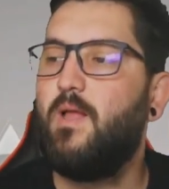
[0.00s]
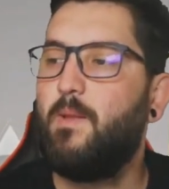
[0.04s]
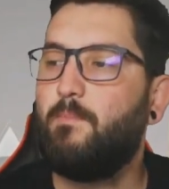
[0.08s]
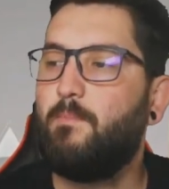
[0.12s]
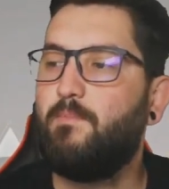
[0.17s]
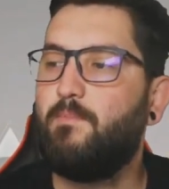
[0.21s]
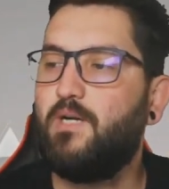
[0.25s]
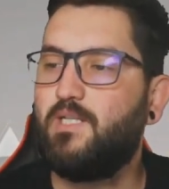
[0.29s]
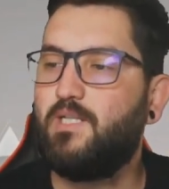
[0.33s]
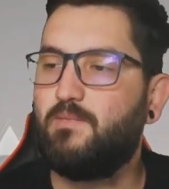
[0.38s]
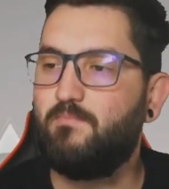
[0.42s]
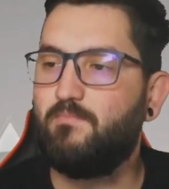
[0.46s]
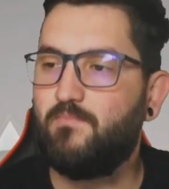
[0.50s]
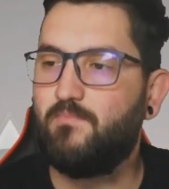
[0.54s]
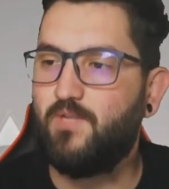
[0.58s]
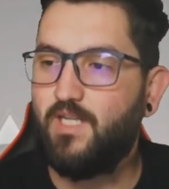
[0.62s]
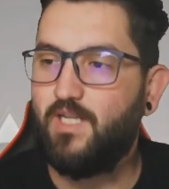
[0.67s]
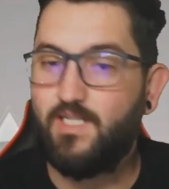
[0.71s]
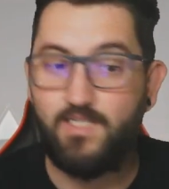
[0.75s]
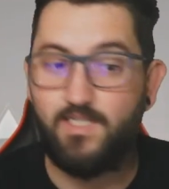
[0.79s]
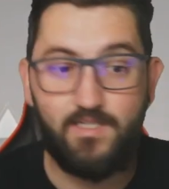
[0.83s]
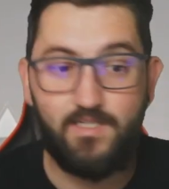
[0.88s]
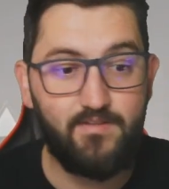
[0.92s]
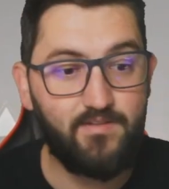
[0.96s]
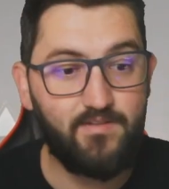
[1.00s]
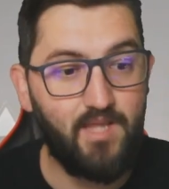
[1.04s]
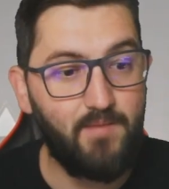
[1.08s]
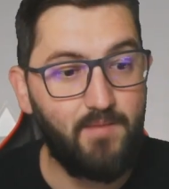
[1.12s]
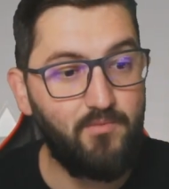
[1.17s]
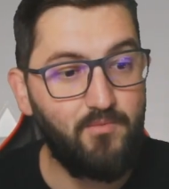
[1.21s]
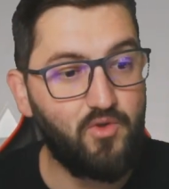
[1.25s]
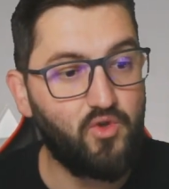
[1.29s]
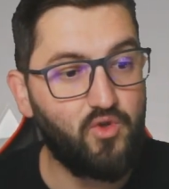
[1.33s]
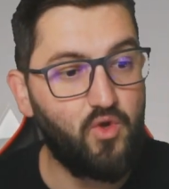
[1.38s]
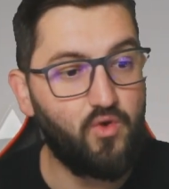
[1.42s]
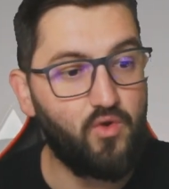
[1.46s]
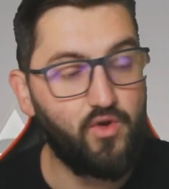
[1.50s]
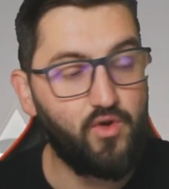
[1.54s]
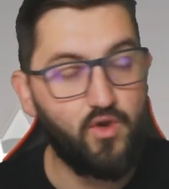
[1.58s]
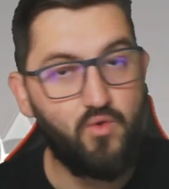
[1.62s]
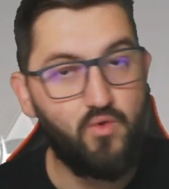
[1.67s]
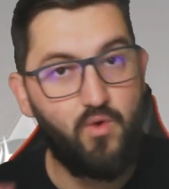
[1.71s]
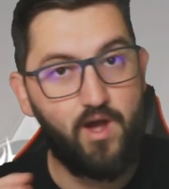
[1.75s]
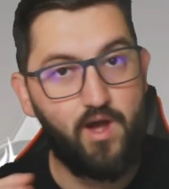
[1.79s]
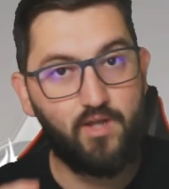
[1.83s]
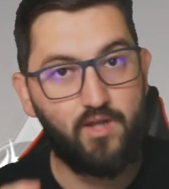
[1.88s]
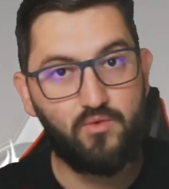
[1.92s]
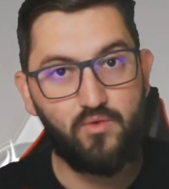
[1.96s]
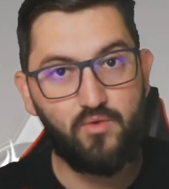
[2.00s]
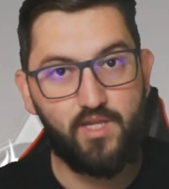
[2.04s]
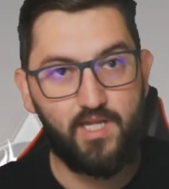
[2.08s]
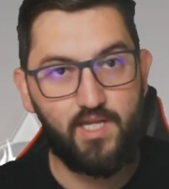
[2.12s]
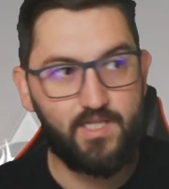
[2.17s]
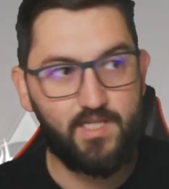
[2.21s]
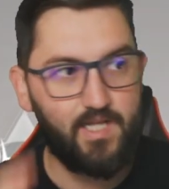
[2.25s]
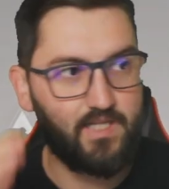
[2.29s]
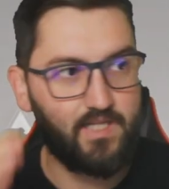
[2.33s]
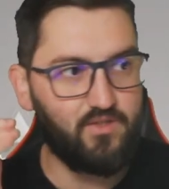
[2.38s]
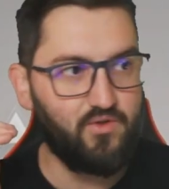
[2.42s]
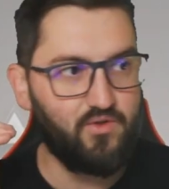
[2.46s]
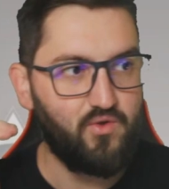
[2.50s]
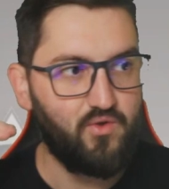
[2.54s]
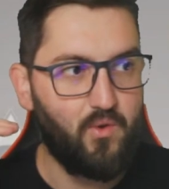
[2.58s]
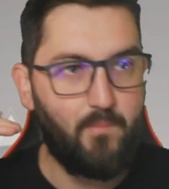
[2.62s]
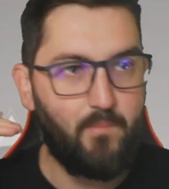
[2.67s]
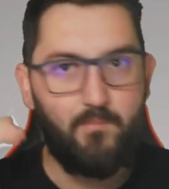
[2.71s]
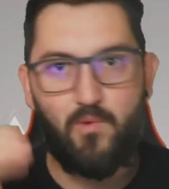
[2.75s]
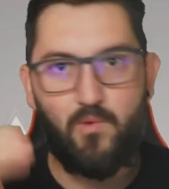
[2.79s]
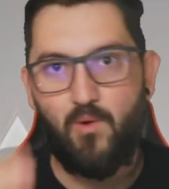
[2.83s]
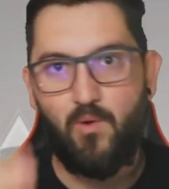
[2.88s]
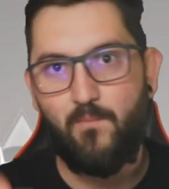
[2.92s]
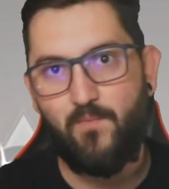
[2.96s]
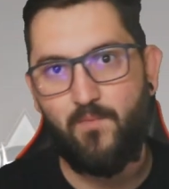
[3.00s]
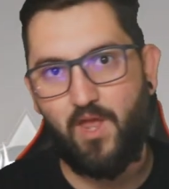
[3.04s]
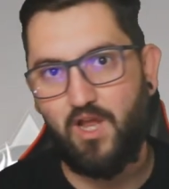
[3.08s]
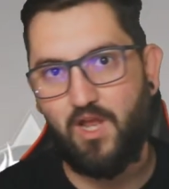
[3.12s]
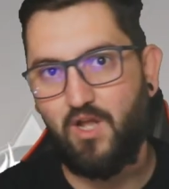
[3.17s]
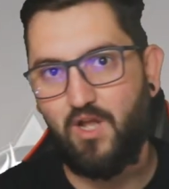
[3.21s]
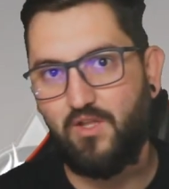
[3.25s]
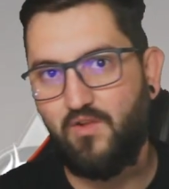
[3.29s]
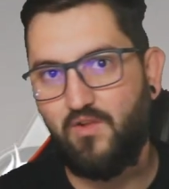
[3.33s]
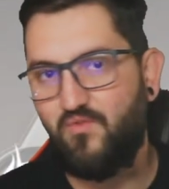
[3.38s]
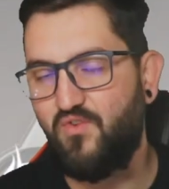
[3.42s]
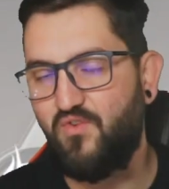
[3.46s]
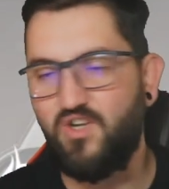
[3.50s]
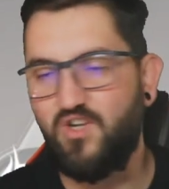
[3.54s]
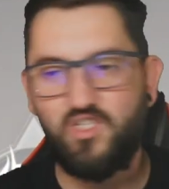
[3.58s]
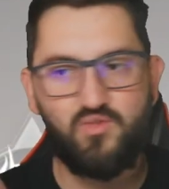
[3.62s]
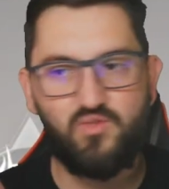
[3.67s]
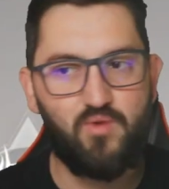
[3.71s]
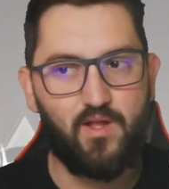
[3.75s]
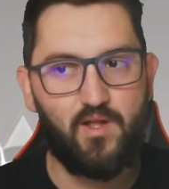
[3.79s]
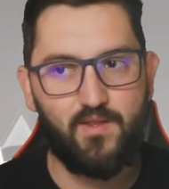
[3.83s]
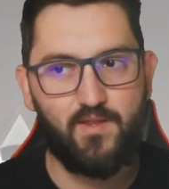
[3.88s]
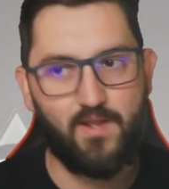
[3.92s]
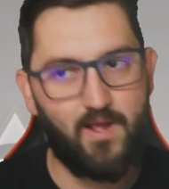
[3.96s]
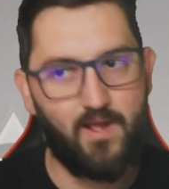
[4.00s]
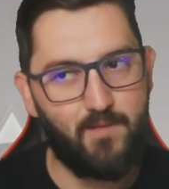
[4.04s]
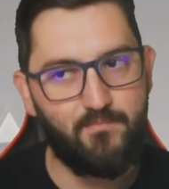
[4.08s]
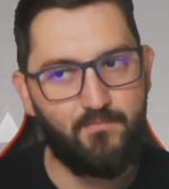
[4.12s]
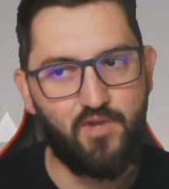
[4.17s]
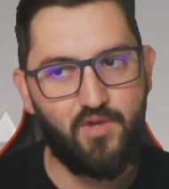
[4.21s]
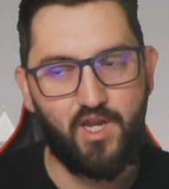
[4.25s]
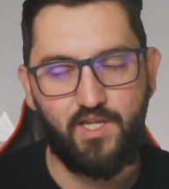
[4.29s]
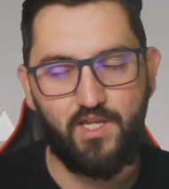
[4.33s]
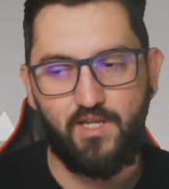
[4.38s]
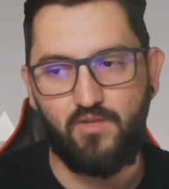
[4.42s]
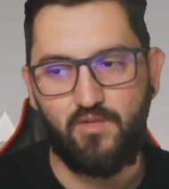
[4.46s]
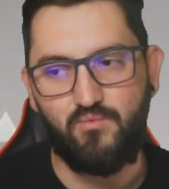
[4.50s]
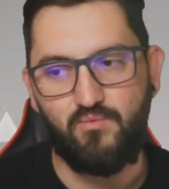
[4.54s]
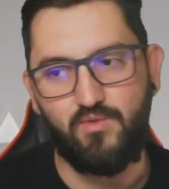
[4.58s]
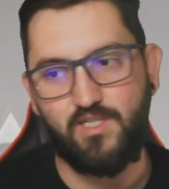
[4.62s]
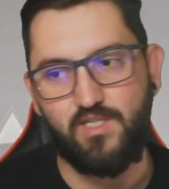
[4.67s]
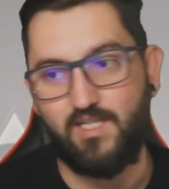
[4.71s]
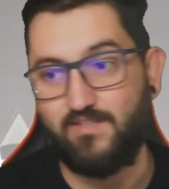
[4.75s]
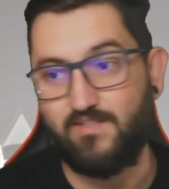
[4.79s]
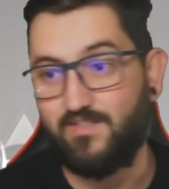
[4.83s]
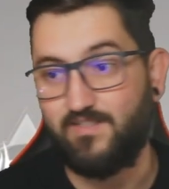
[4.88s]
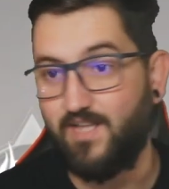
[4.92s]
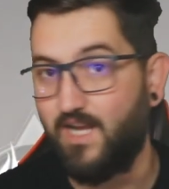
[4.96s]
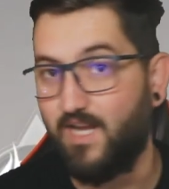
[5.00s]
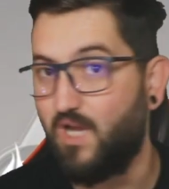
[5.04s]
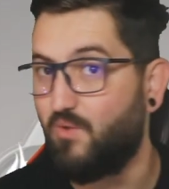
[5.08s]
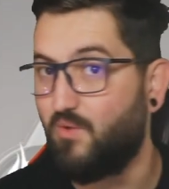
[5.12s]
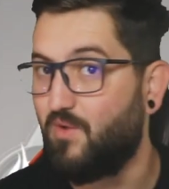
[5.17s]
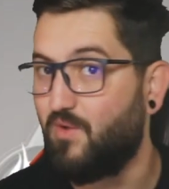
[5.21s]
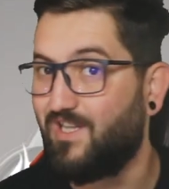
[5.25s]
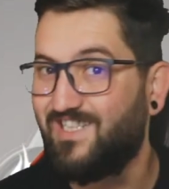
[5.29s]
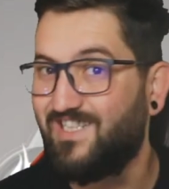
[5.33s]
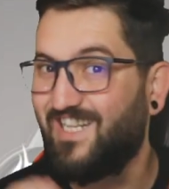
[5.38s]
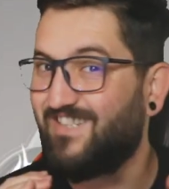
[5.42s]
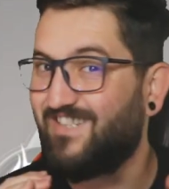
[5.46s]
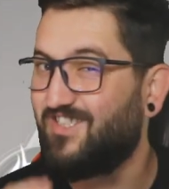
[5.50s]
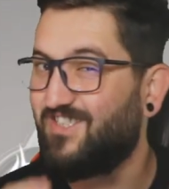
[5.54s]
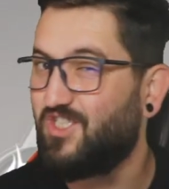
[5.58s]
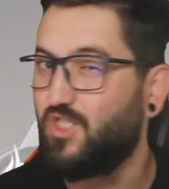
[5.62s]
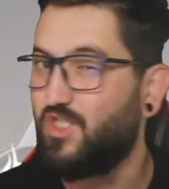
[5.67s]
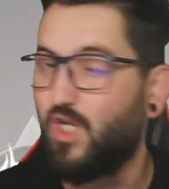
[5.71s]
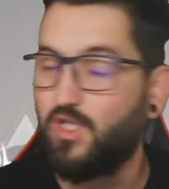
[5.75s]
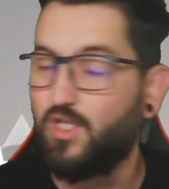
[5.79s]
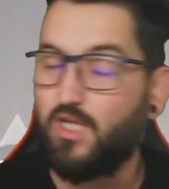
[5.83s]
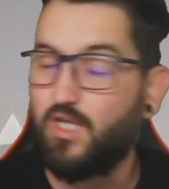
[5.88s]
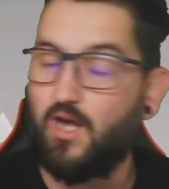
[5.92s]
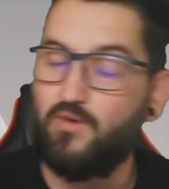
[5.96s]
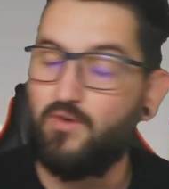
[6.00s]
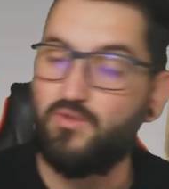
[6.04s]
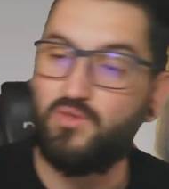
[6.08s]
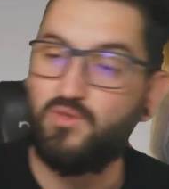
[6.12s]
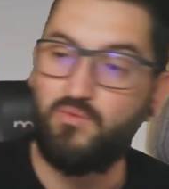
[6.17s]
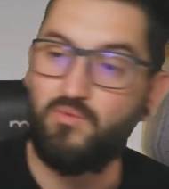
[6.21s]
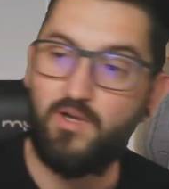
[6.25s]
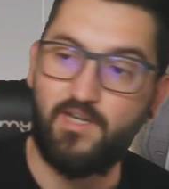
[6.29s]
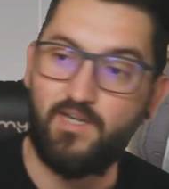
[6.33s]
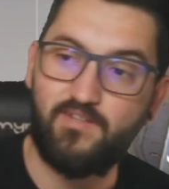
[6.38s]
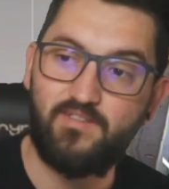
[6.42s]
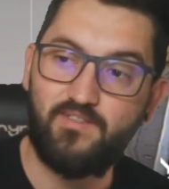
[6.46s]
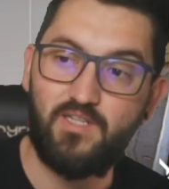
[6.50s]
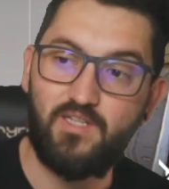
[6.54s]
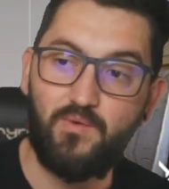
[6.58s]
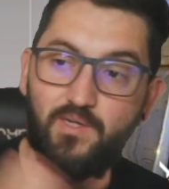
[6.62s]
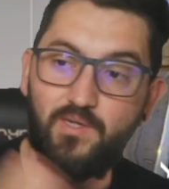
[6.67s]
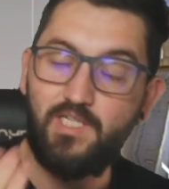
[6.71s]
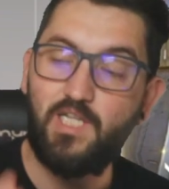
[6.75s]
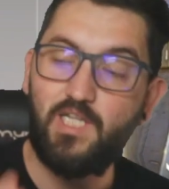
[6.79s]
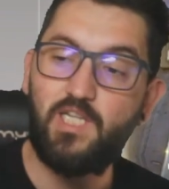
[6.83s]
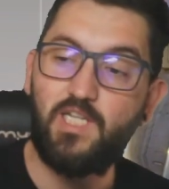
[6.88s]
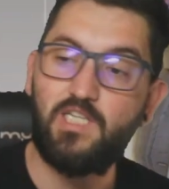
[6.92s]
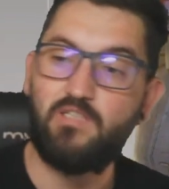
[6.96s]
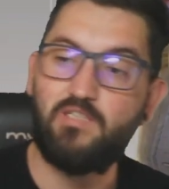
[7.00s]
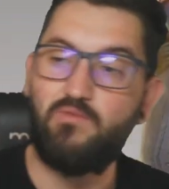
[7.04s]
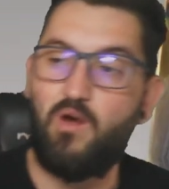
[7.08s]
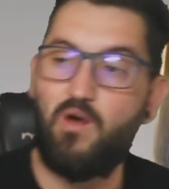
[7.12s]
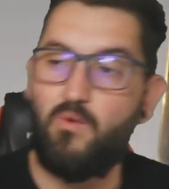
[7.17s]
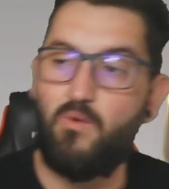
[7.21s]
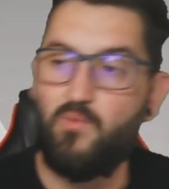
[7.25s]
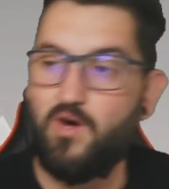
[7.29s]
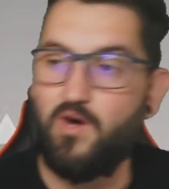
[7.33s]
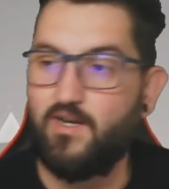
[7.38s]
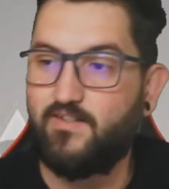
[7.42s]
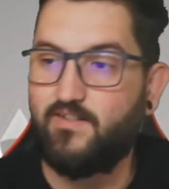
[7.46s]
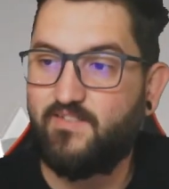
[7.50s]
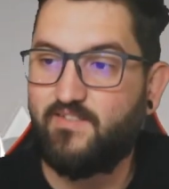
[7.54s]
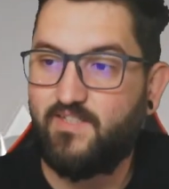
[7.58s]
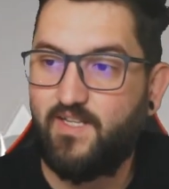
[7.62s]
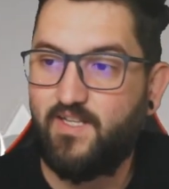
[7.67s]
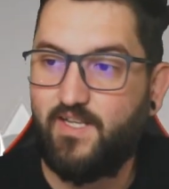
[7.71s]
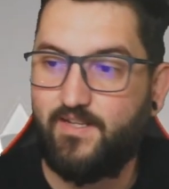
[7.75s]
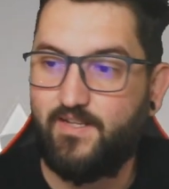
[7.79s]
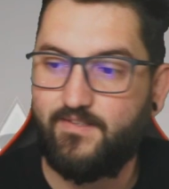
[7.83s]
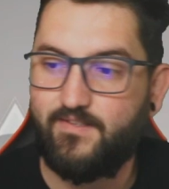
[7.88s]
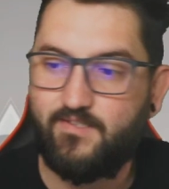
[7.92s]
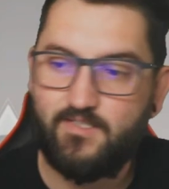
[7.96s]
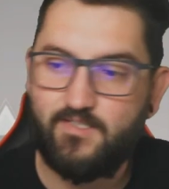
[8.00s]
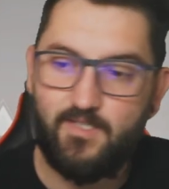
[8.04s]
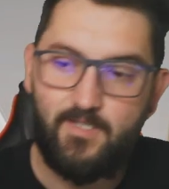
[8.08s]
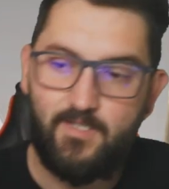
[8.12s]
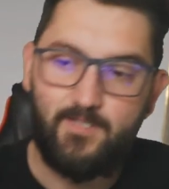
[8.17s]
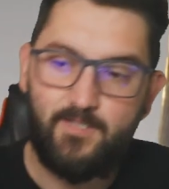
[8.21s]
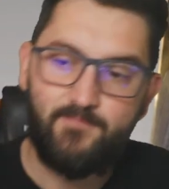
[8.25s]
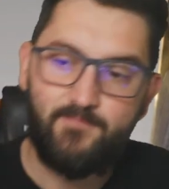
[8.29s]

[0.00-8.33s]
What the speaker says: But in this game, you don't require to get that, boom, I got the first one upgraded with the second one. That's not how it works. The way that this one works is